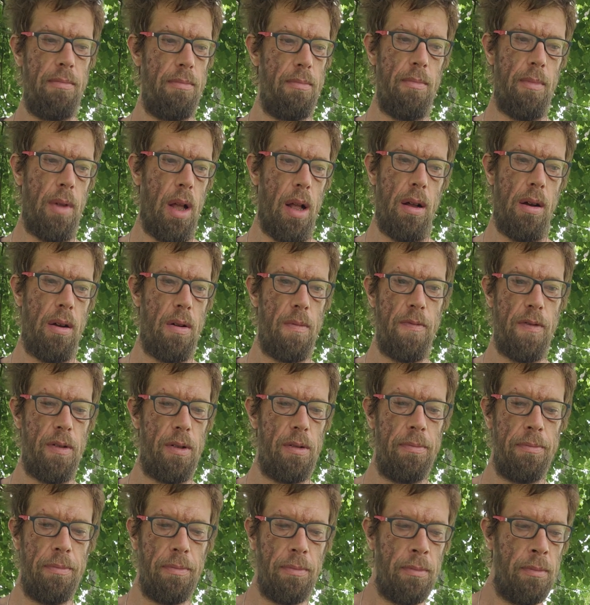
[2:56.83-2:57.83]
not
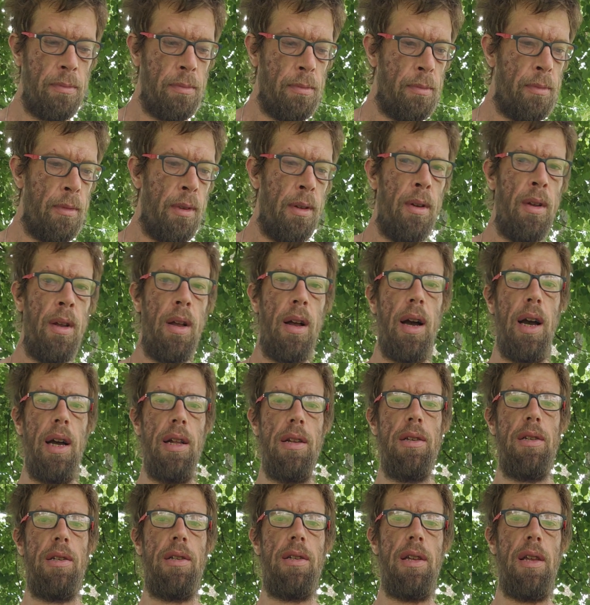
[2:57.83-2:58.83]
harmful. I
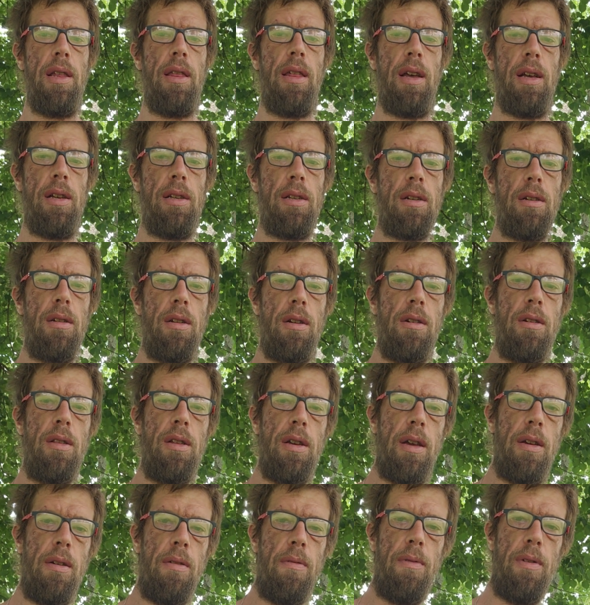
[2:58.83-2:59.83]
just see things
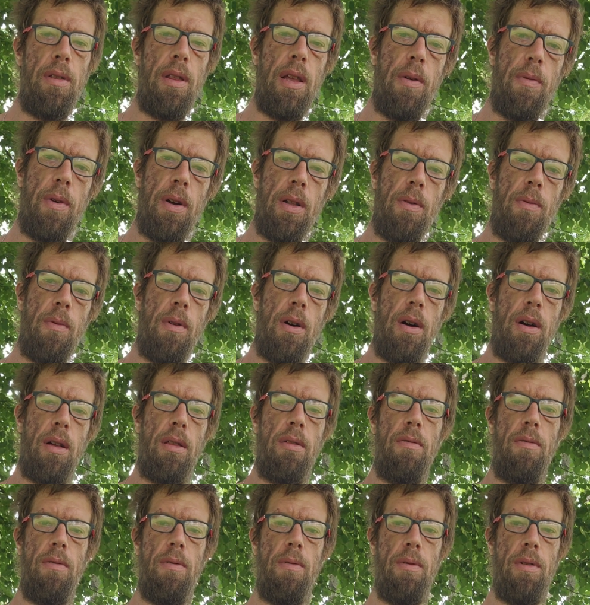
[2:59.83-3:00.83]
clearly when they want to walk
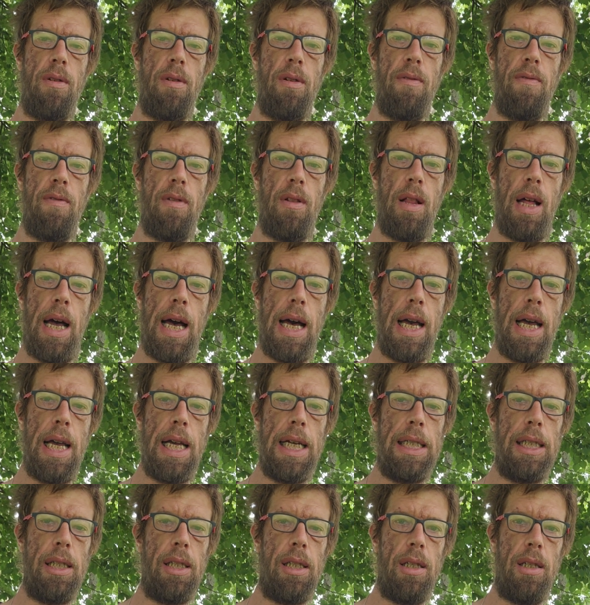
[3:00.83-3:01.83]
through a world of
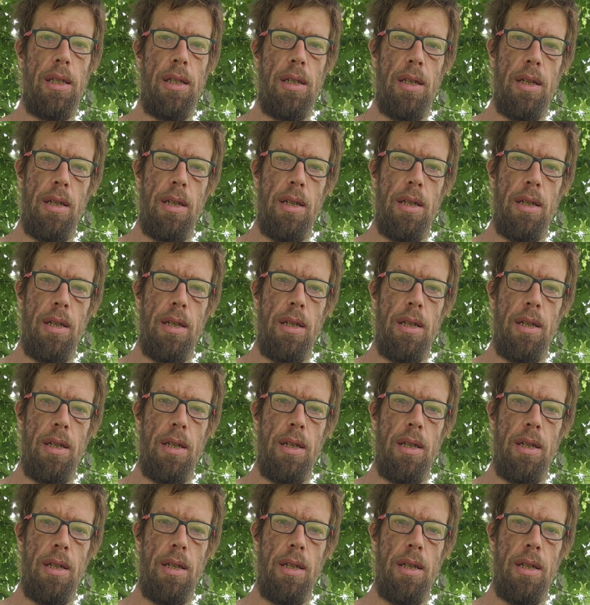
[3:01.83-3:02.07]
lies